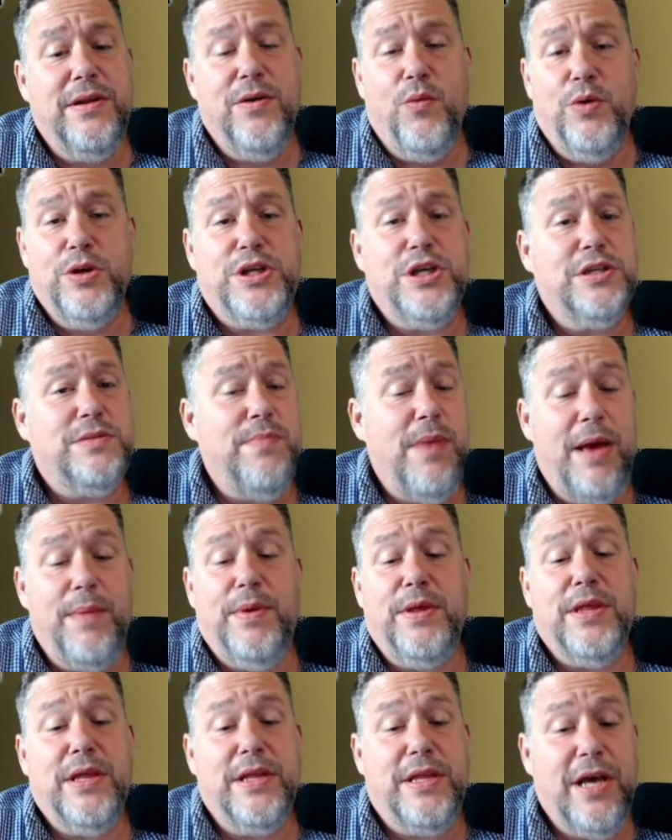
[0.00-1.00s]
which is
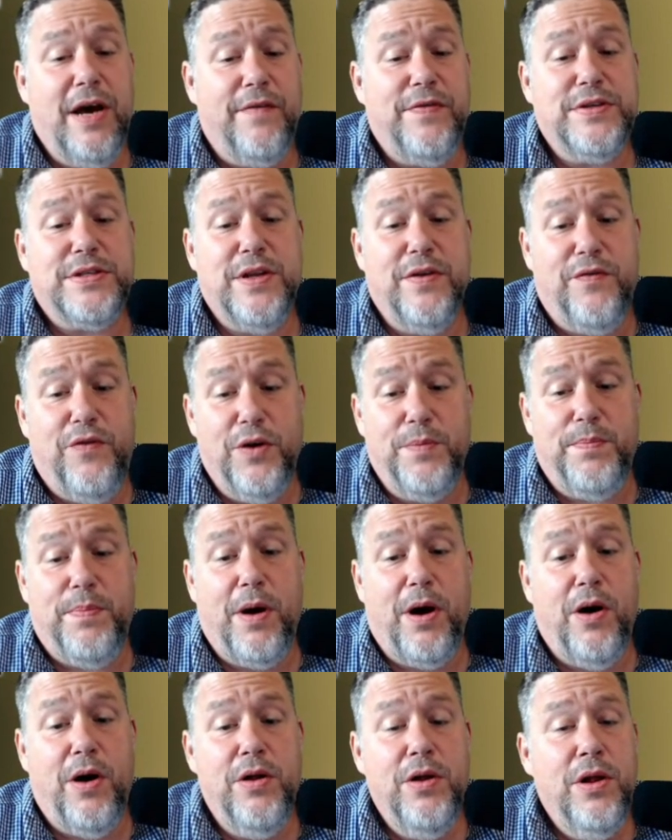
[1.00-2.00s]
maybe the toughest in
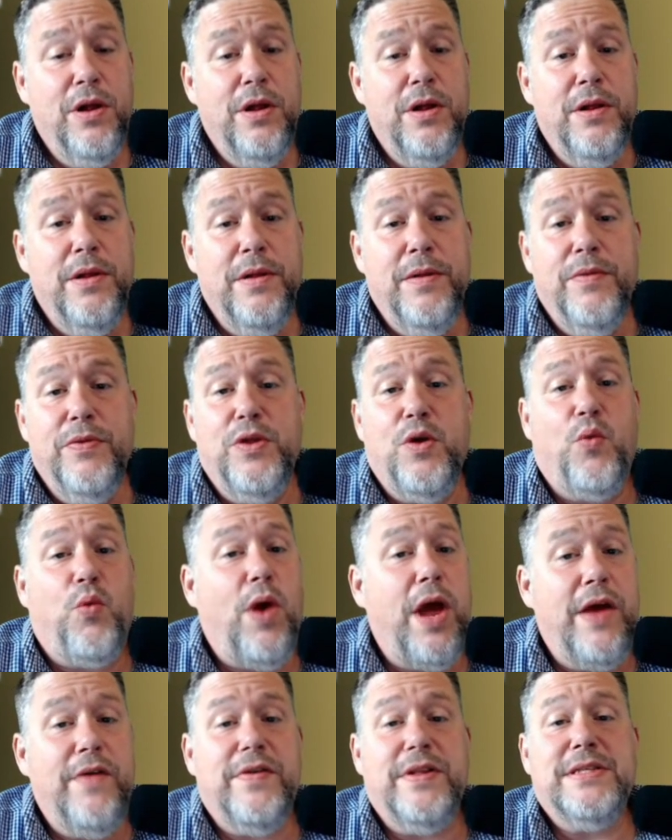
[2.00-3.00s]
football, the
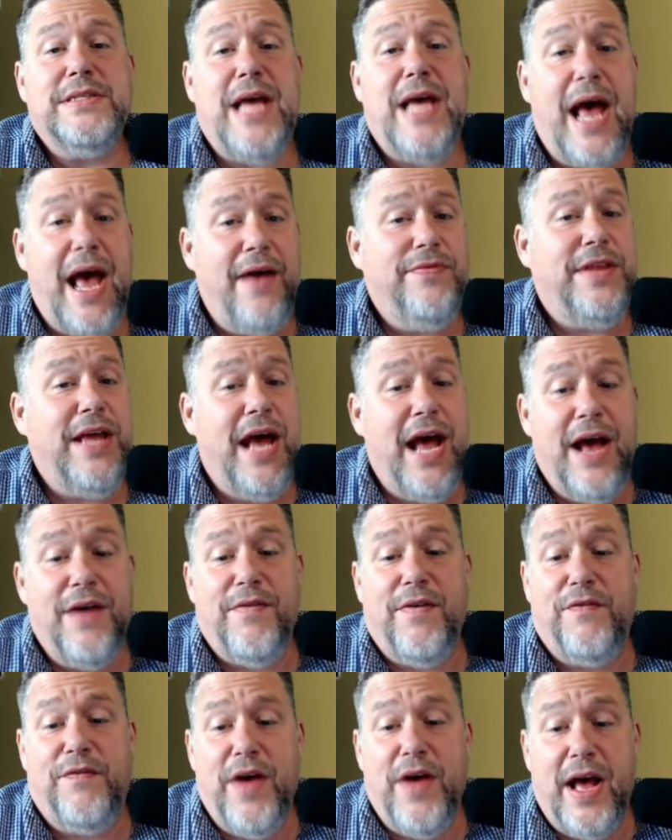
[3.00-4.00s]
Ravens have to have
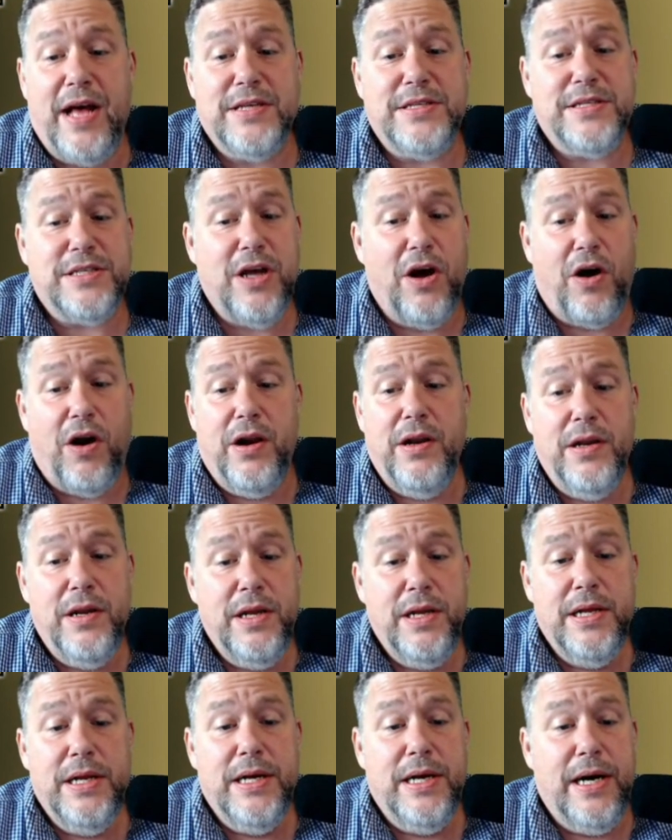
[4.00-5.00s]
a fast start.
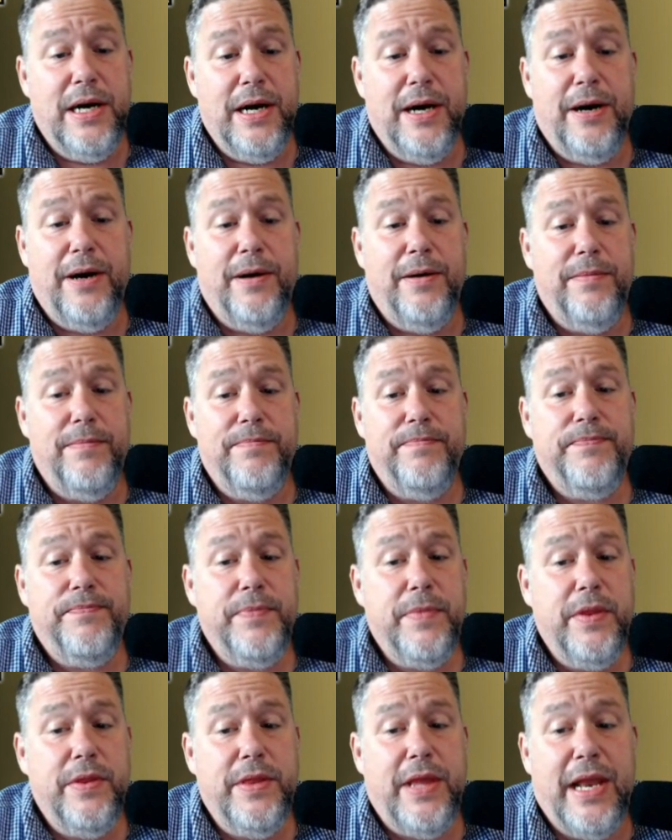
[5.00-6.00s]

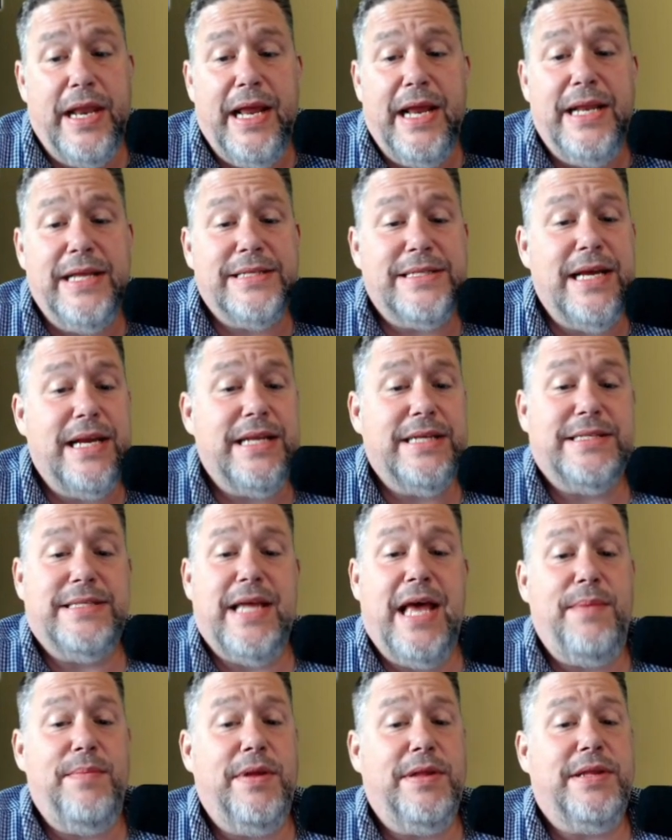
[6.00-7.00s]
They need to send a
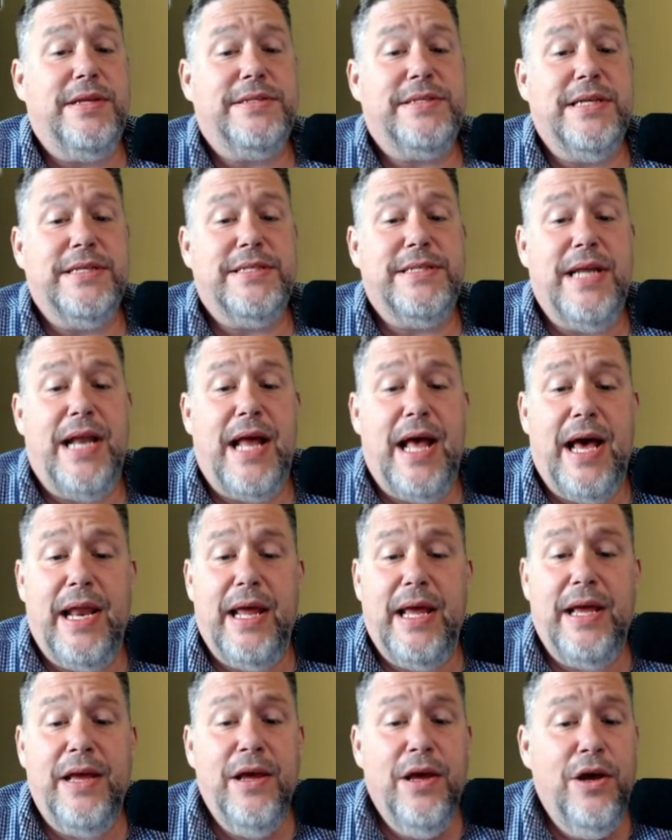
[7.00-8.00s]
statement to
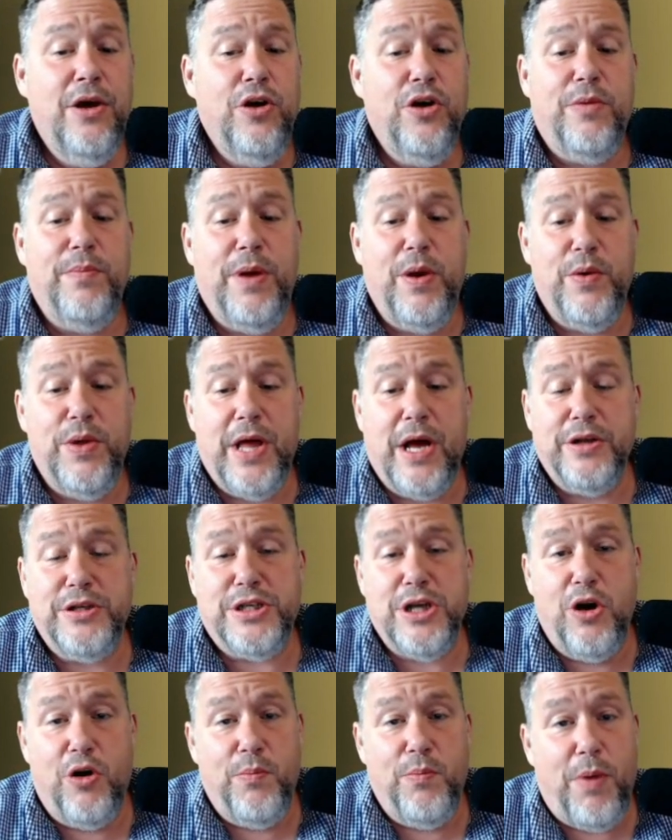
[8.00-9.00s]
Cincinnati, who could be without
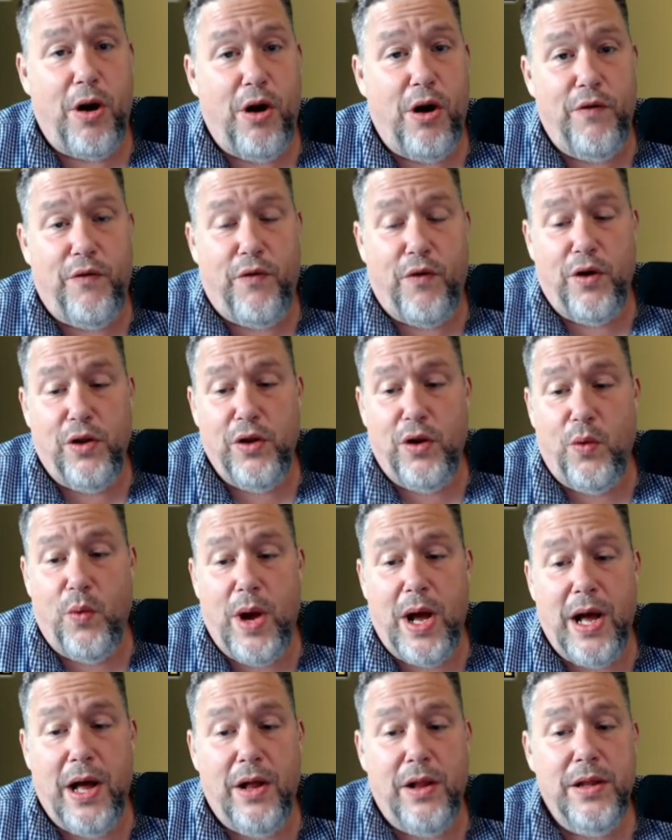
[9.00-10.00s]
Joe Burrow for a little
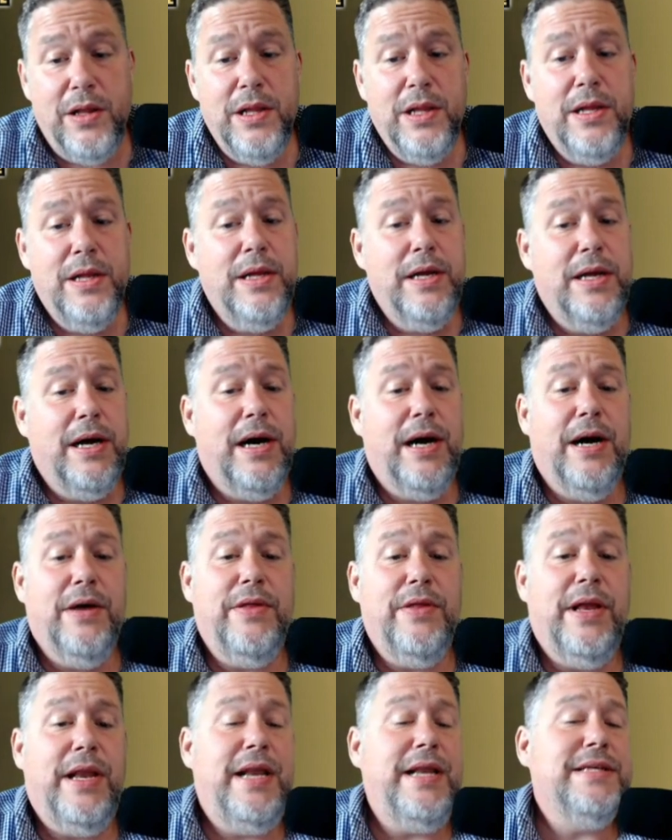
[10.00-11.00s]
while.
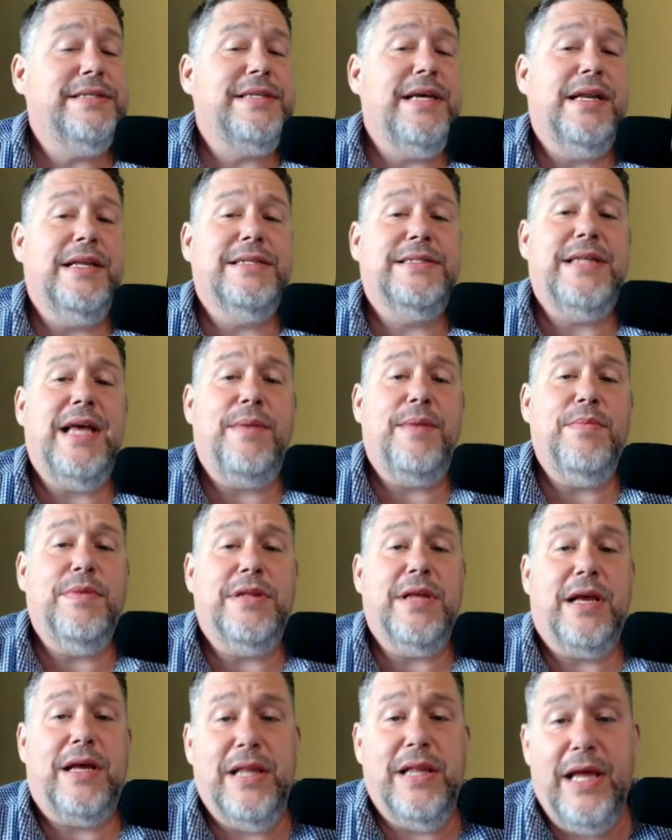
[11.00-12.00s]
They need to send a statement to
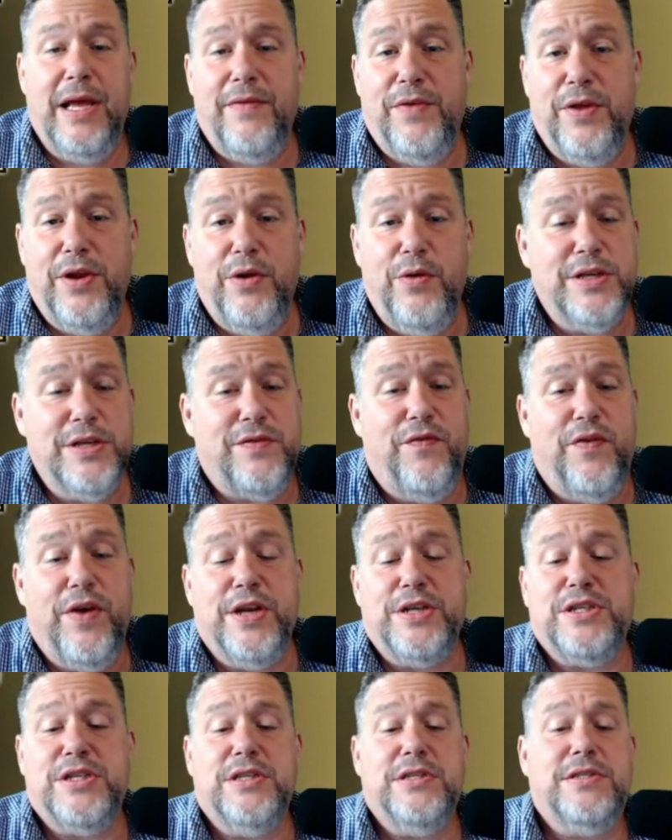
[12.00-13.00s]
Cleveland, who has
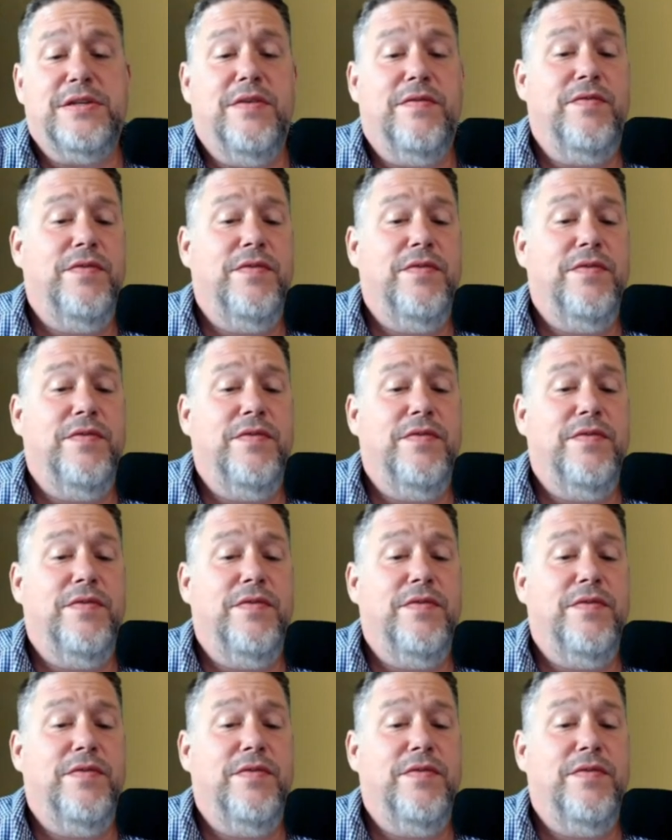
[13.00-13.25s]
visions of